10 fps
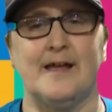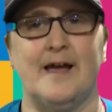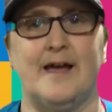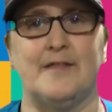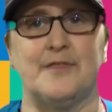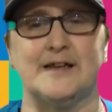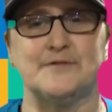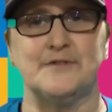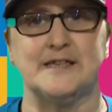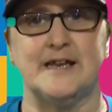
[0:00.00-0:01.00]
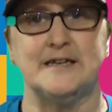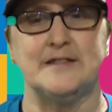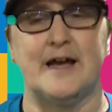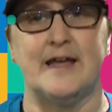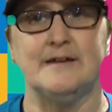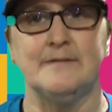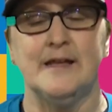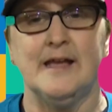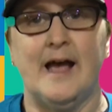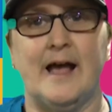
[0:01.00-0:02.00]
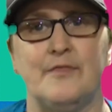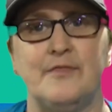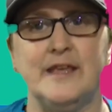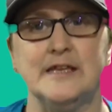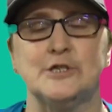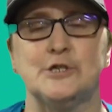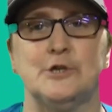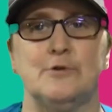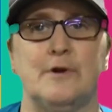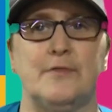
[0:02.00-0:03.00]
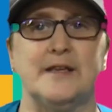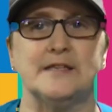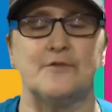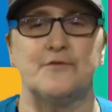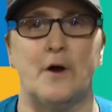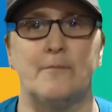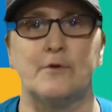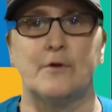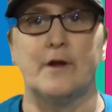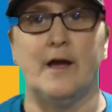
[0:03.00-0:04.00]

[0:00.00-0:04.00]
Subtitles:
Thanks for sending that in. And these are from